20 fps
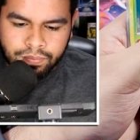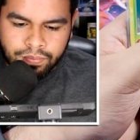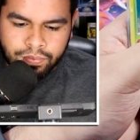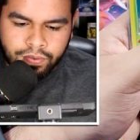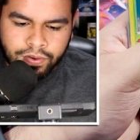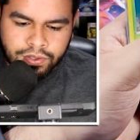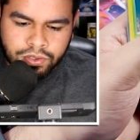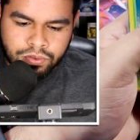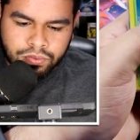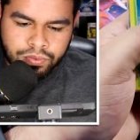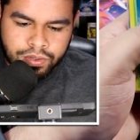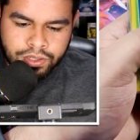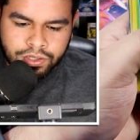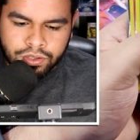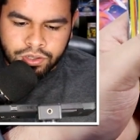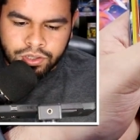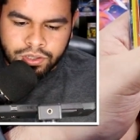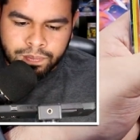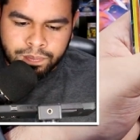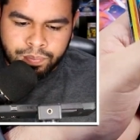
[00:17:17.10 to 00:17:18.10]
Professor's
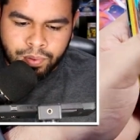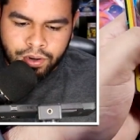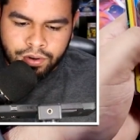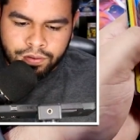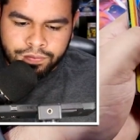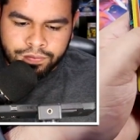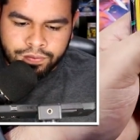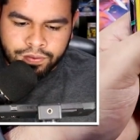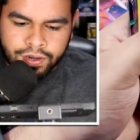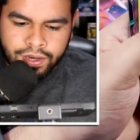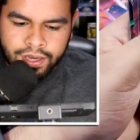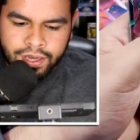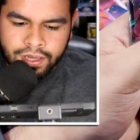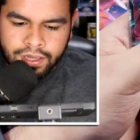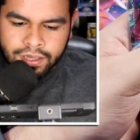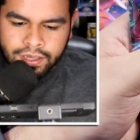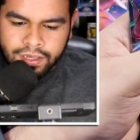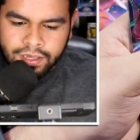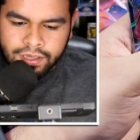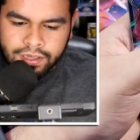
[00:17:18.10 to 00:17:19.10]
Research, Butterfree,
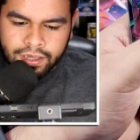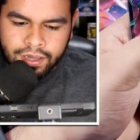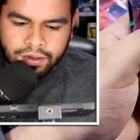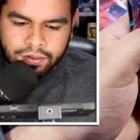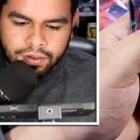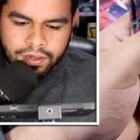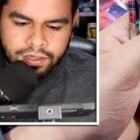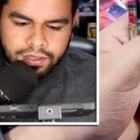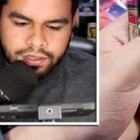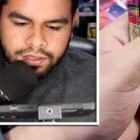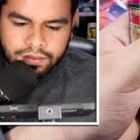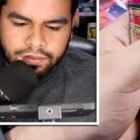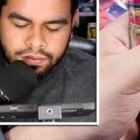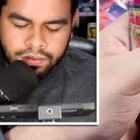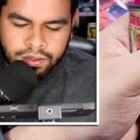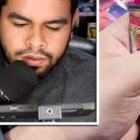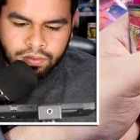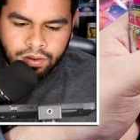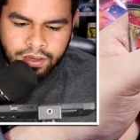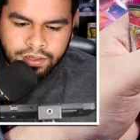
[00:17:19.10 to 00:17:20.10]
Landorus,
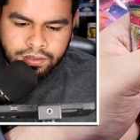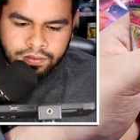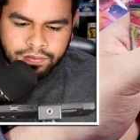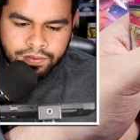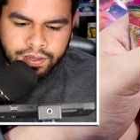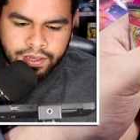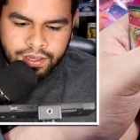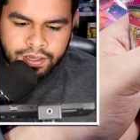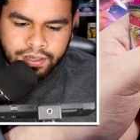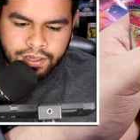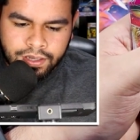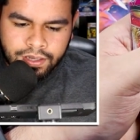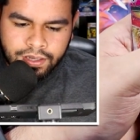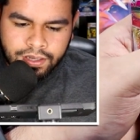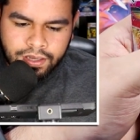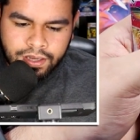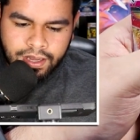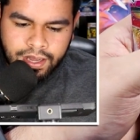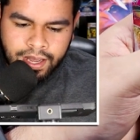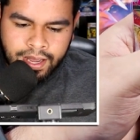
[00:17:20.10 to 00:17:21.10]
Rayquaza V,
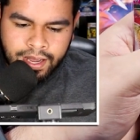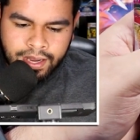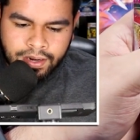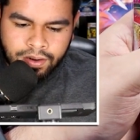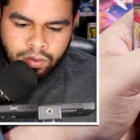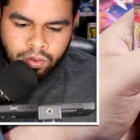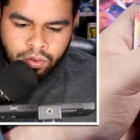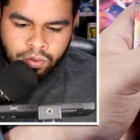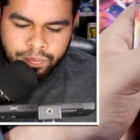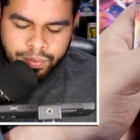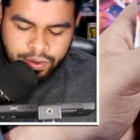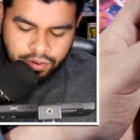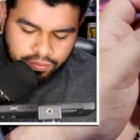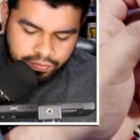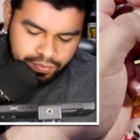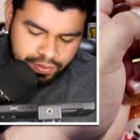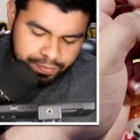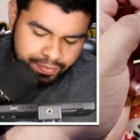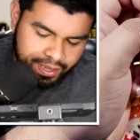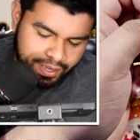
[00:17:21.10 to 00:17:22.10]
and
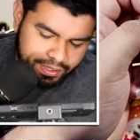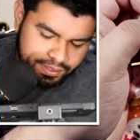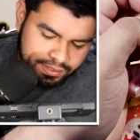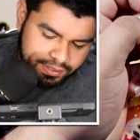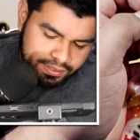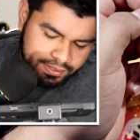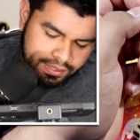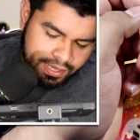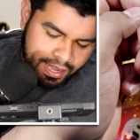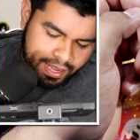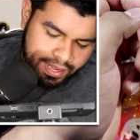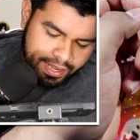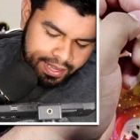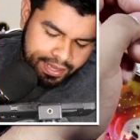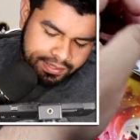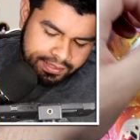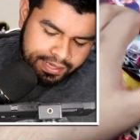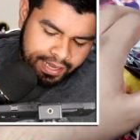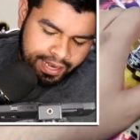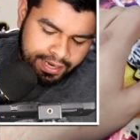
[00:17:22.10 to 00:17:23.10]
Orbeetle VMAX. That
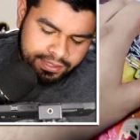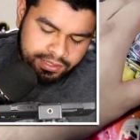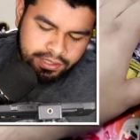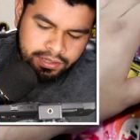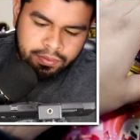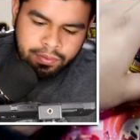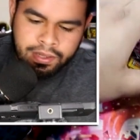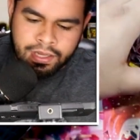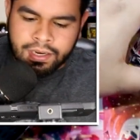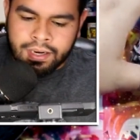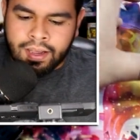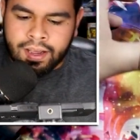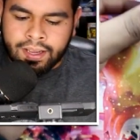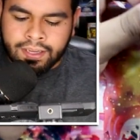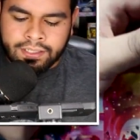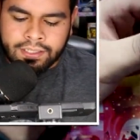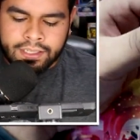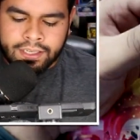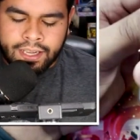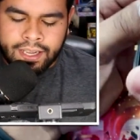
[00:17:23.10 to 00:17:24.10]
is actually really
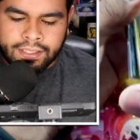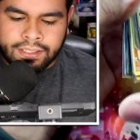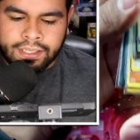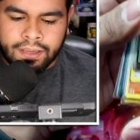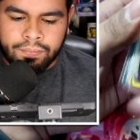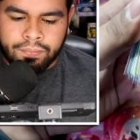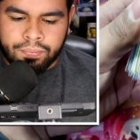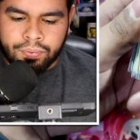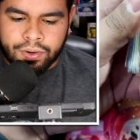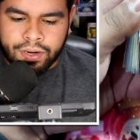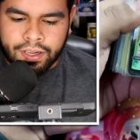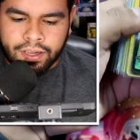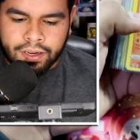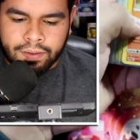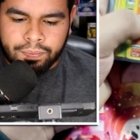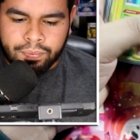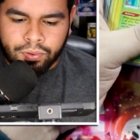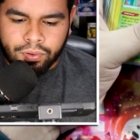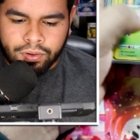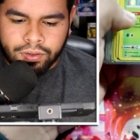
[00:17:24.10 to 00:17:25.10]
nice to get some pretty
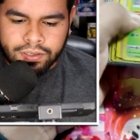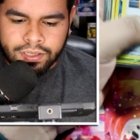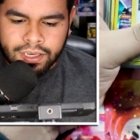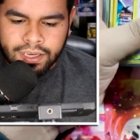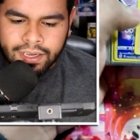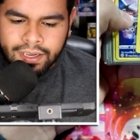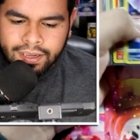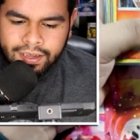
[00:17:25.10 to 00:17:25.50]
good pulls.